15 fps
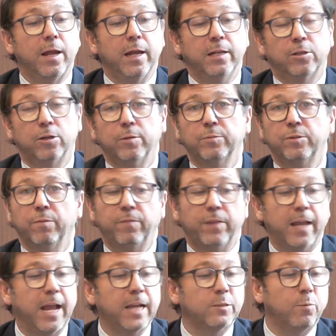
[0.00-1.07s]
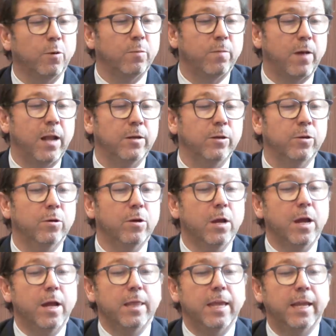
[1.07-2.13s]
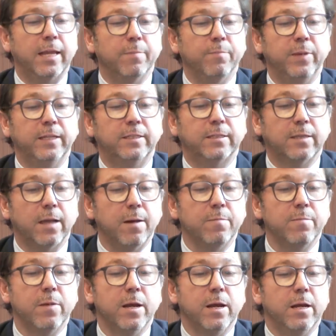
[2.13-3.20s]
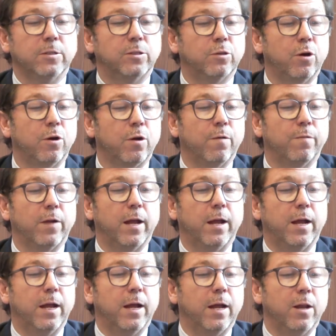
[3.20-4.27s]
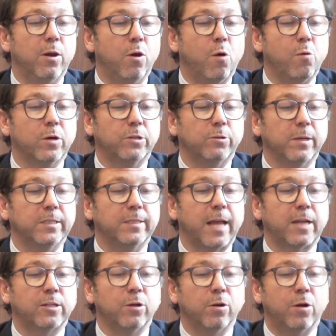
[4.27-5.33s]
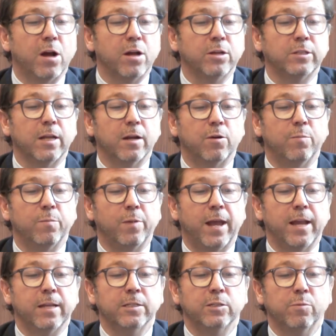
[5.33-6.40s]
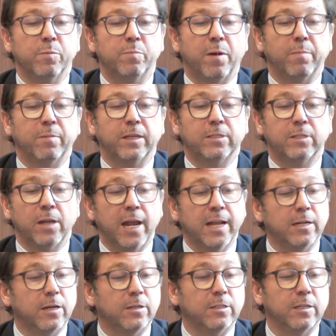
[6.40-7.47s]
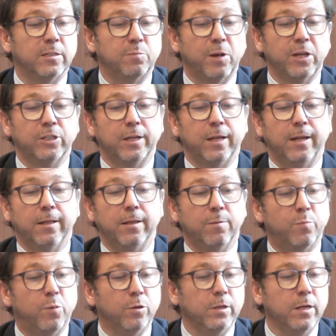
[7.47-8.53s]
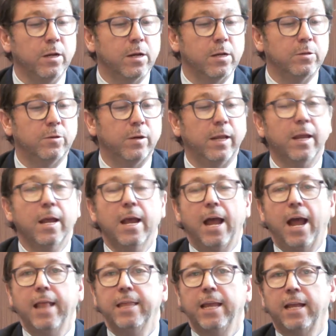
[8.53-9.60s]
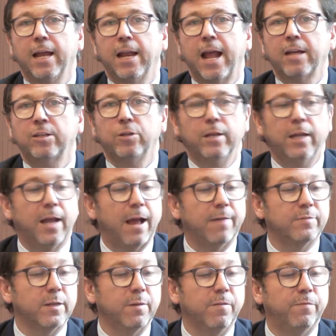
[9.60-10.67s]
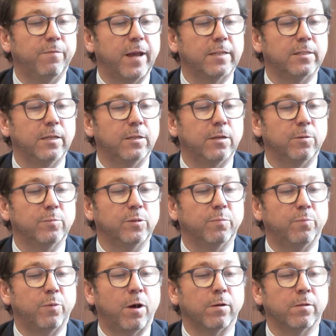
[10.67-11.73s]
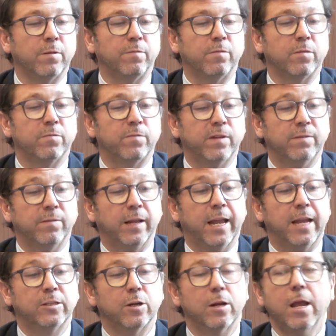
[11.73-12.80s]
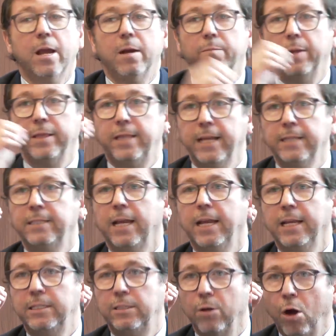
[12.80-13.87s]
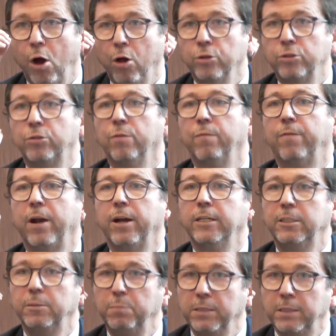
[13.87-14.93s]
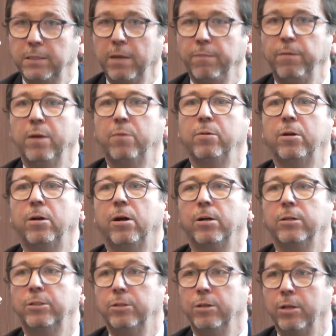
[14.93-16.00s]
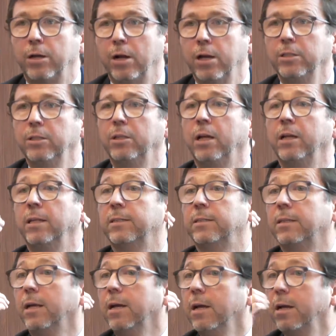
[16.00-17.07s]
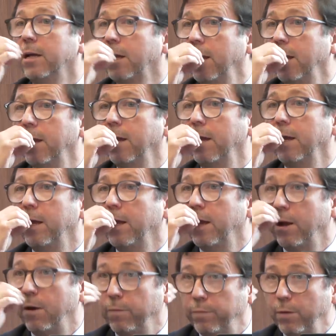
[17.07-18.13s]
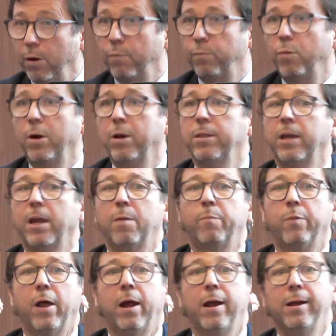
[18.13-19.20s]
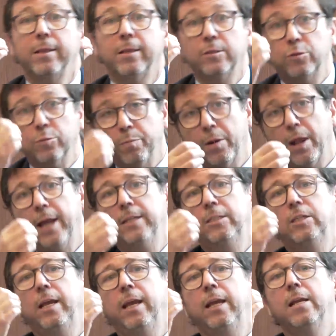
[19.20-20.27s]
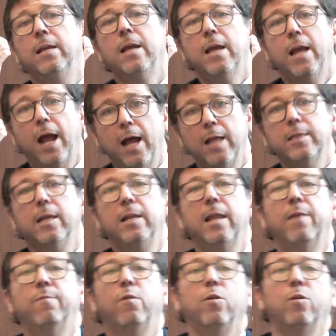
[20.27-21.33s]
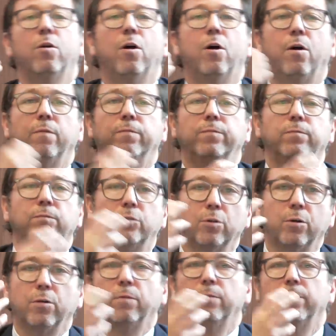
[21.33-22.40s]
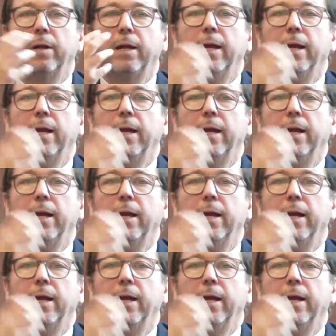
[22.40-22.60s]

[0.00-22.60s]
in terms of the export value. They can be some sort of lower transaction cost and compliance with public standards, especially in the importing country, and they can actually have some effects in terms of product diversification. But this is also very specific with regards to the context of where they apply, the supply chain, and the level of sort of